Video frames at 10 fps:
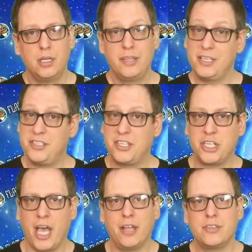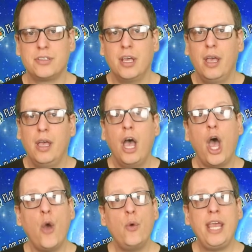this is the giants.
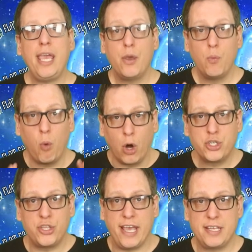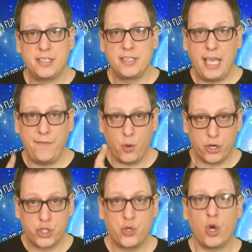Only watch this if you
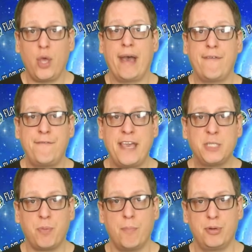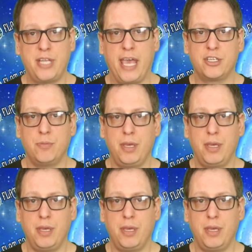are sure you have facepalm protection,